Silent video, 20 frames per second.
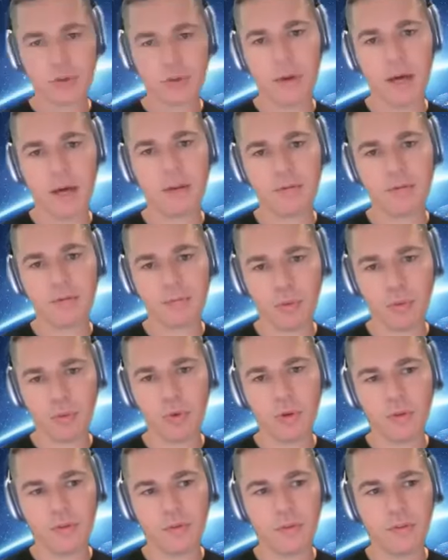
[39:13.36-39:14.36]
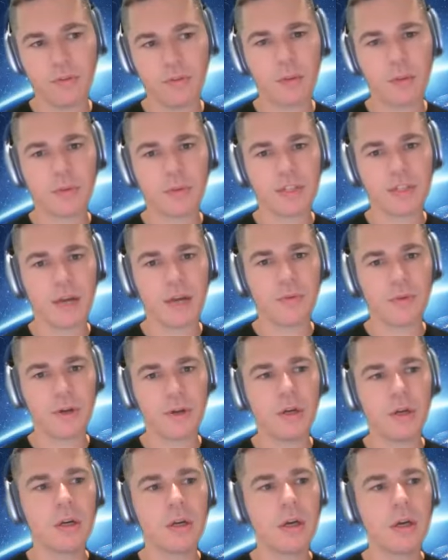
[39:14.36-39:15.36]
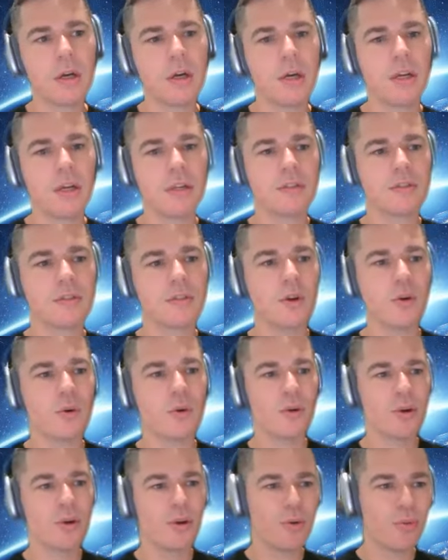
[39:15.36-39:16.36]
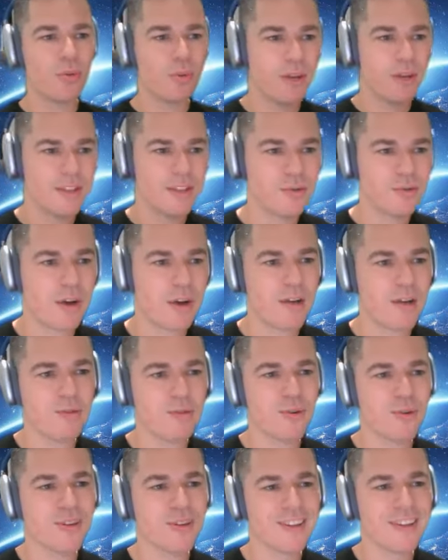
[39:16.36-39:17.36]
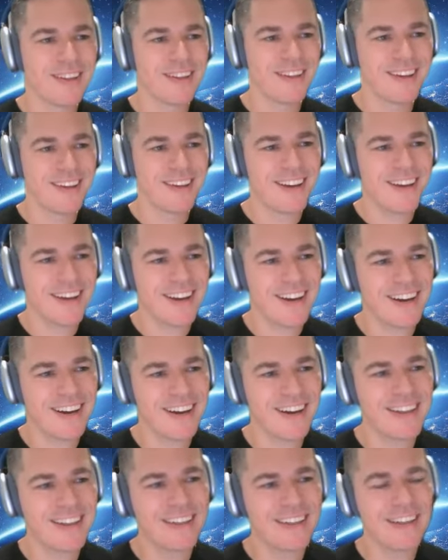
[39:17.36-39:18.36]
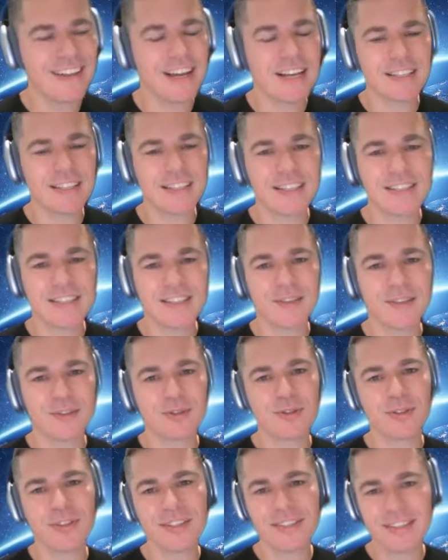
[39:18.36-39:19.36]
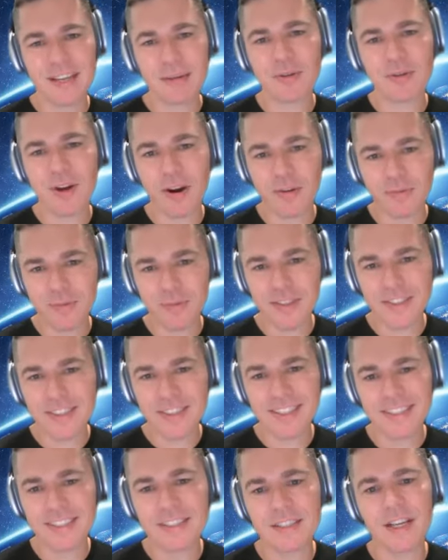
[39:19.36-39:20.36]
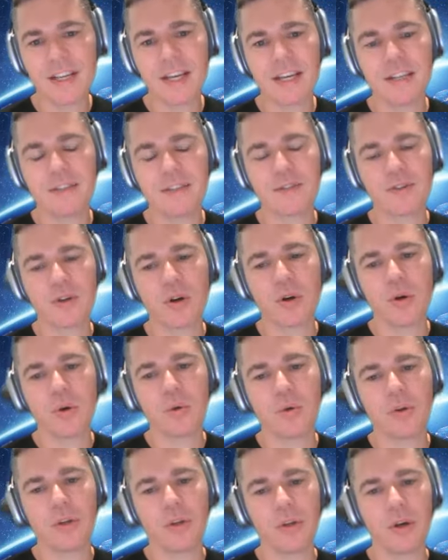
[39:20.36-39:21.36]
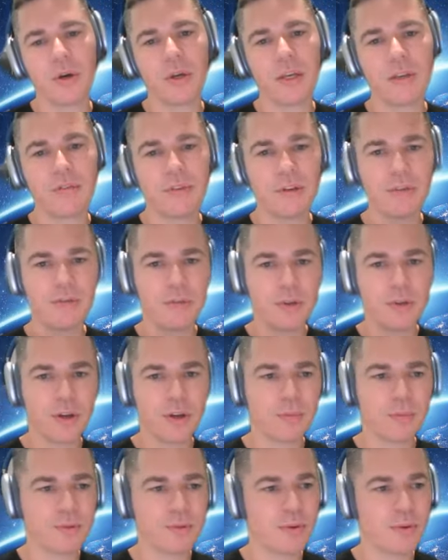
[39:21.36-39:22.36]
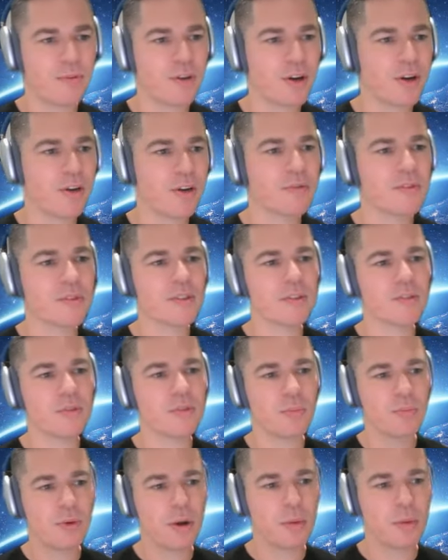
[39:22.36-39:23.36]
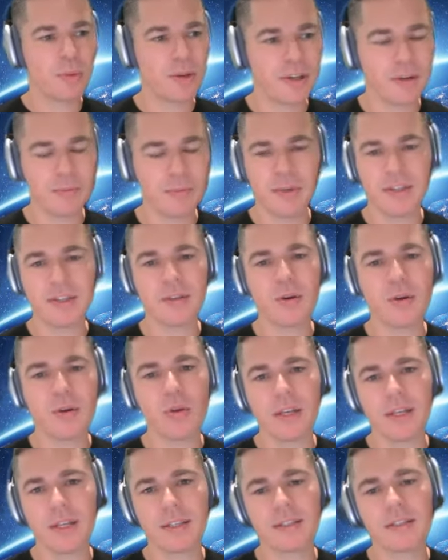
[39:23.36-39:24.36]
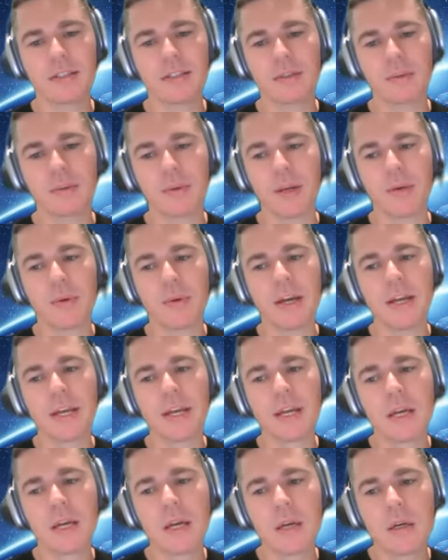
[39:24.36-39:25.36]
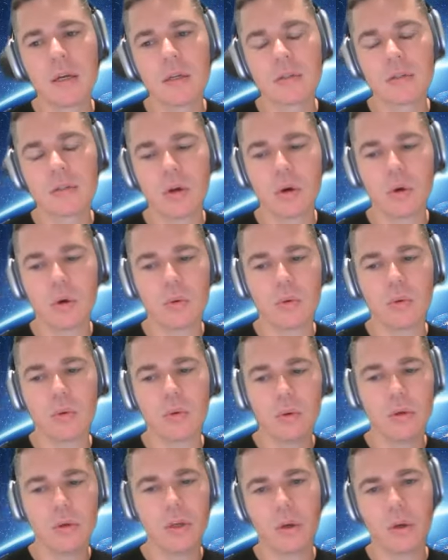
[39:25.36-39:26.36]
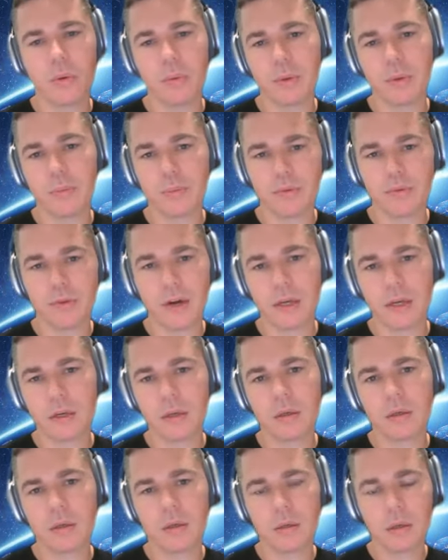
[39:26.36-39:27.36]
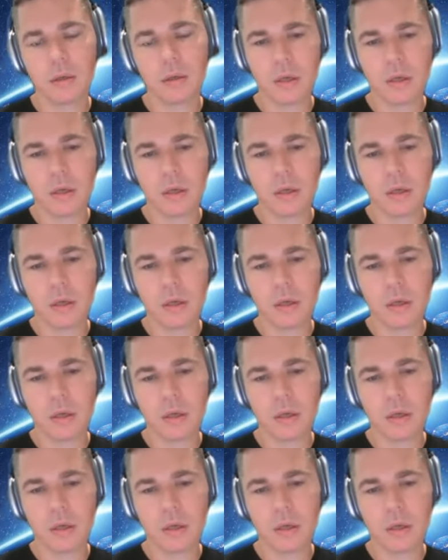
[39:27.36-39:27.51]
a certain amount of pool of developers out there. And so we travel uh, at this to the same conferences. And so, you know, even if you come to one of our conferences, you're probably going to meet the whole ecosystem anyway. So, you know, we provide